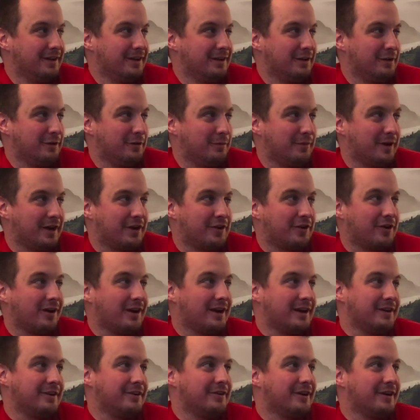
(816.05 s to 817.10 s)
my crying
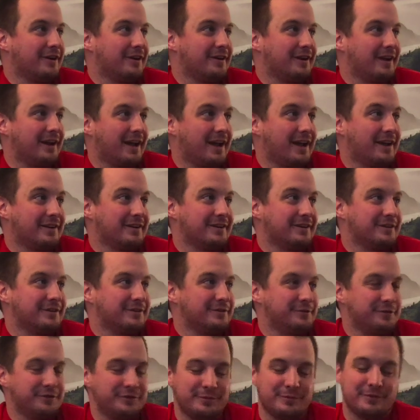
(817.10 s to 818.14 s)
daughter Anna,
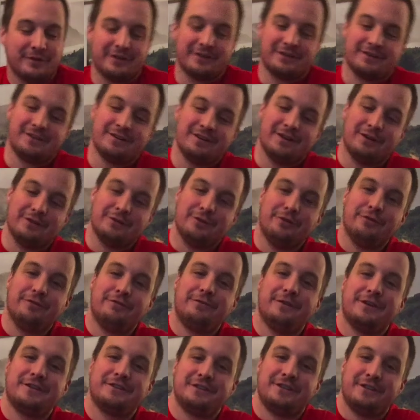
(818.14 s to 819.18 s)
who's been a little
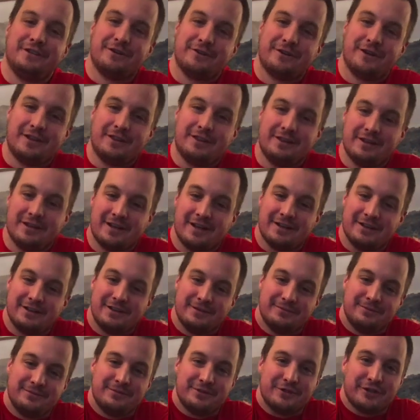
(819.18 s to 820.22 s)
fussy here at the end.
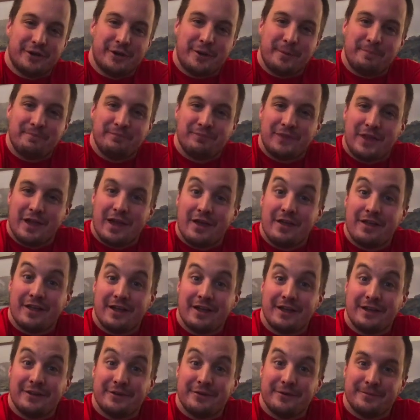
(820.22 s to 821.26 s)
So, thank
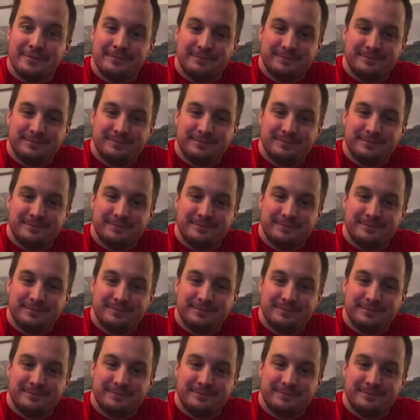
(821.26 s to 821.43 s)
you.